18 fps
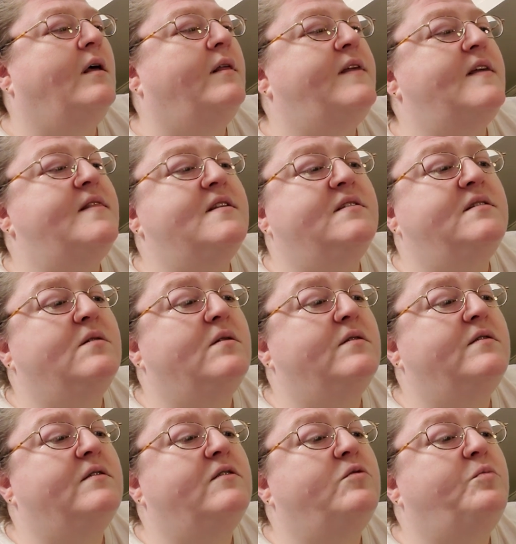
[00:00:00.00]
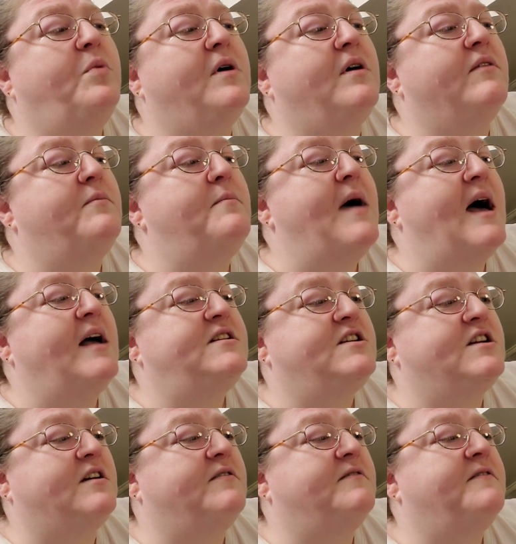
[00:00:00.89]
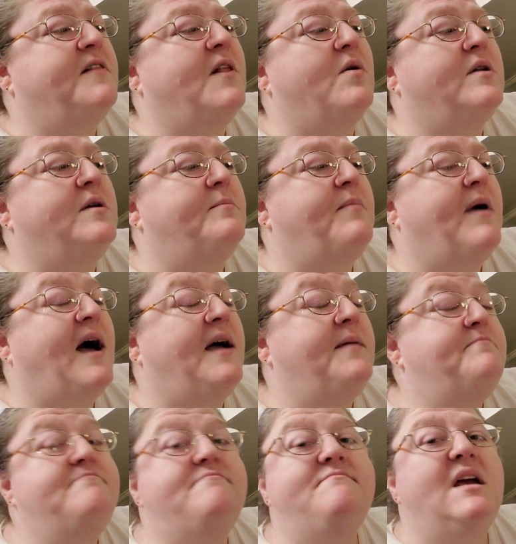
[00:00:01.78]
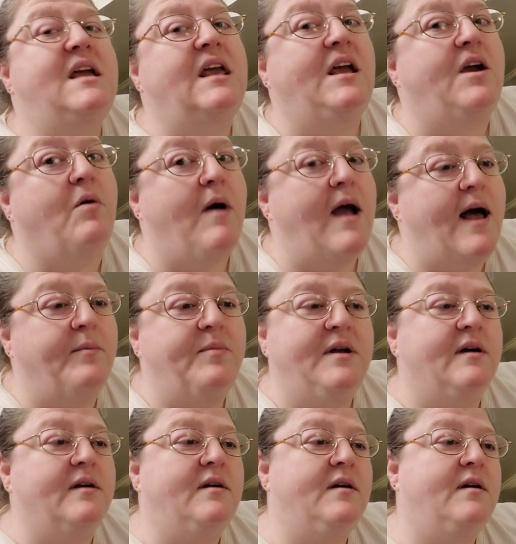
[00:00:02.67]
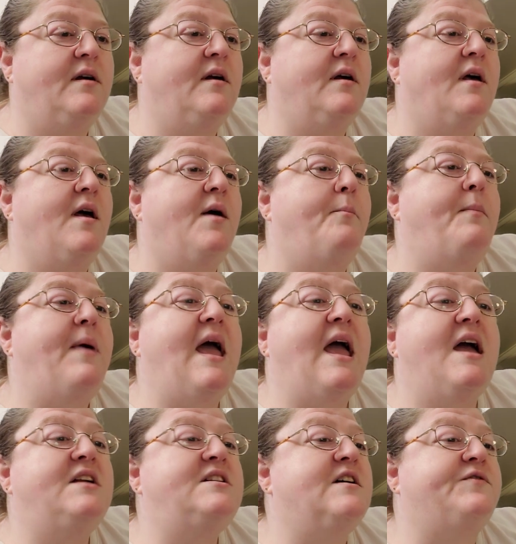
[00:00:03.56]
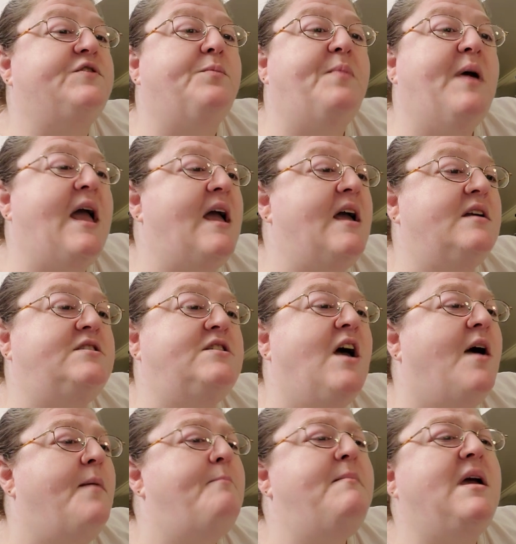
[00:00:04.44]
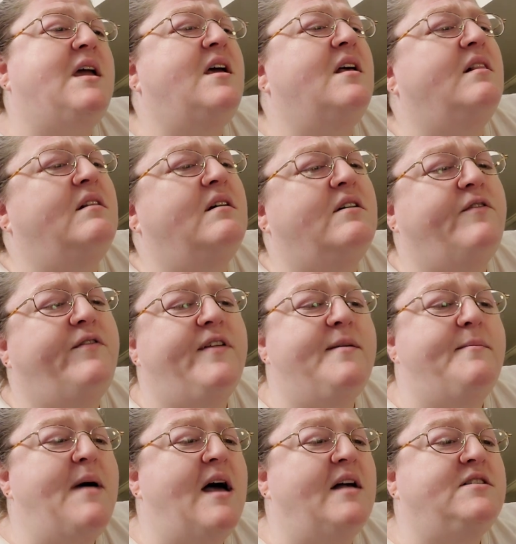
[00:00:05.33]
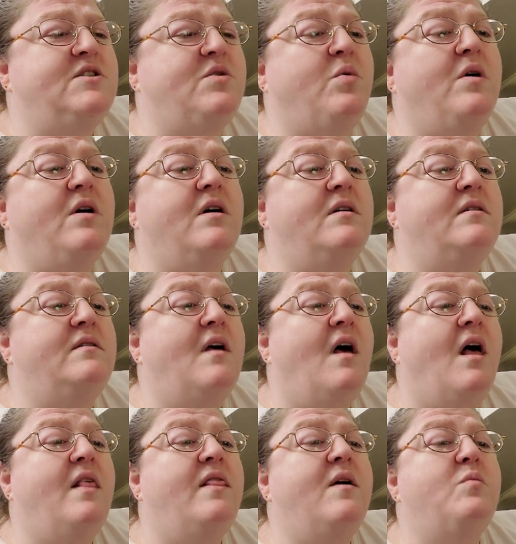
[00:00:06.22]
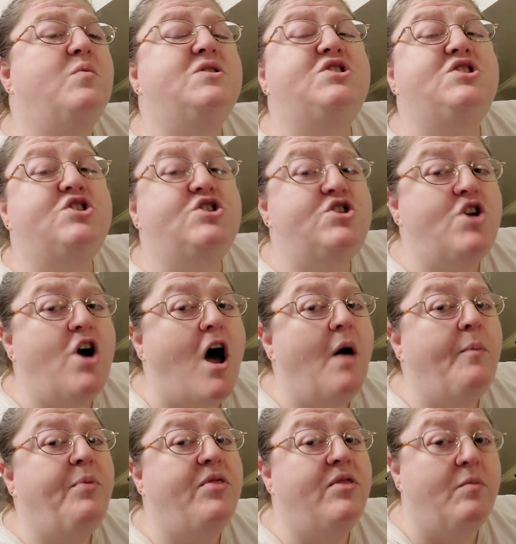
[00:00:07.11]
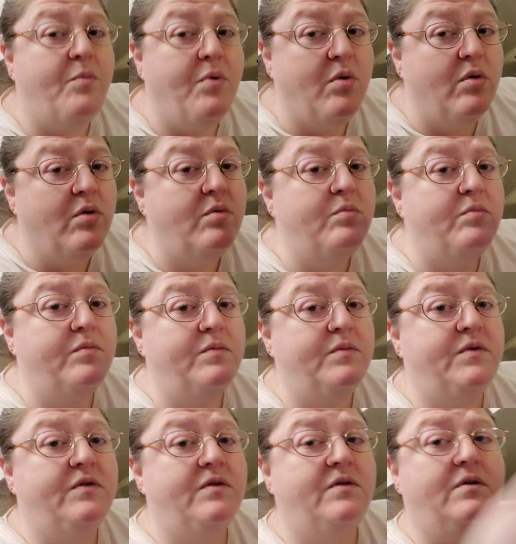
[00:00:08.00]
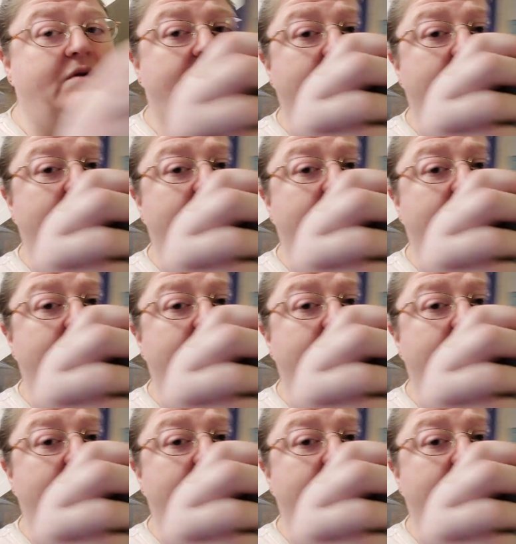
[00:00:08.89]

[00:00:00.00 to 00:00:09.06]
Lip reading: Then the Sorcerer's Book of Magic floated by. Mickey grabbed it. Page after page, Mickey looked for the magic words that would stop the brooms.